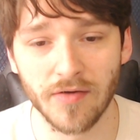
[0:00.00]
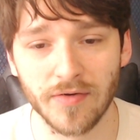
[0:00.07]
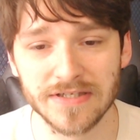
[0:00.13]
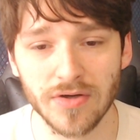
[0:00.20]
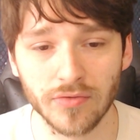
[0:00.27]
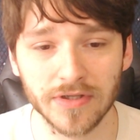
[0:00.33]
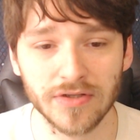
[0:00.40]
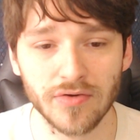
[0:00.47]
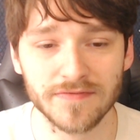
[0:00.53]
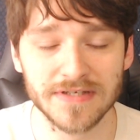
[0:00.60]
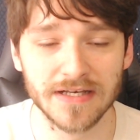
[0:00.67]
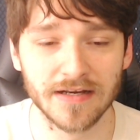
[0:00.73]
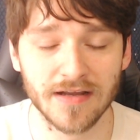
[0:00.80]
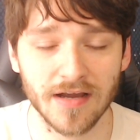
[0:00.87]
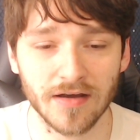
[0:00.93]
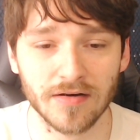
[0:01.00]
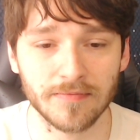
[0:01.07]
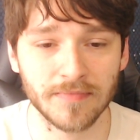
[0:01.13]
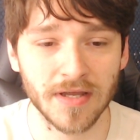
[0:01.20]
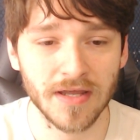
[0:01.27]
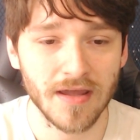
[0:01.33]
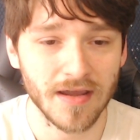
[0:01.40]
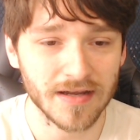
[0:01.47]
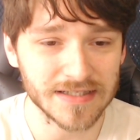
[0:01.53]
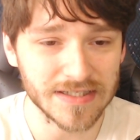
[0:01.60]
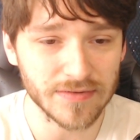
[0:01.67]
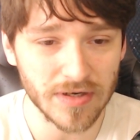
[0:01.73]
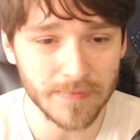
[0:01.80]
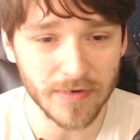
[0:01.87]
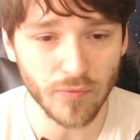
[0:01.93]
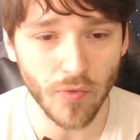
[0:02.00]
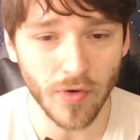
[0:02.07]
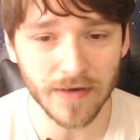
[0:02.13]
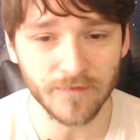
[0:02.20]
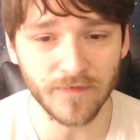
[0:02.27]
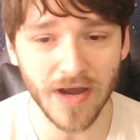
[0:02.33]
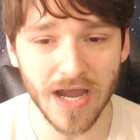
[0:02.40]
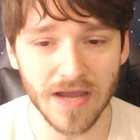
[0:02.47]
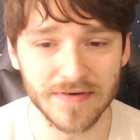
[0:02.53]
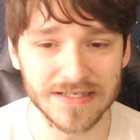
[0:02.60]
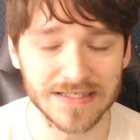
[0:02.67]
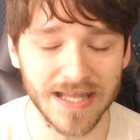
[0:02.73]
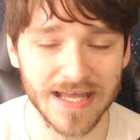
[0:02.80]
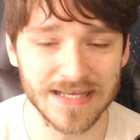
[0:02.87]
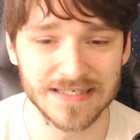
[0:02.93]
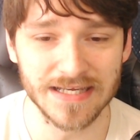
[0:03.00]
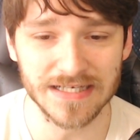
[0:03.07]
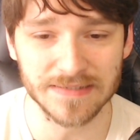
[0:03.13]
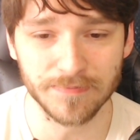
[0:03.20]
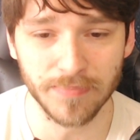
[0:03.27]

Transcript: I would have told the UFC to cut him, because he would have been 1-5 in his last 6.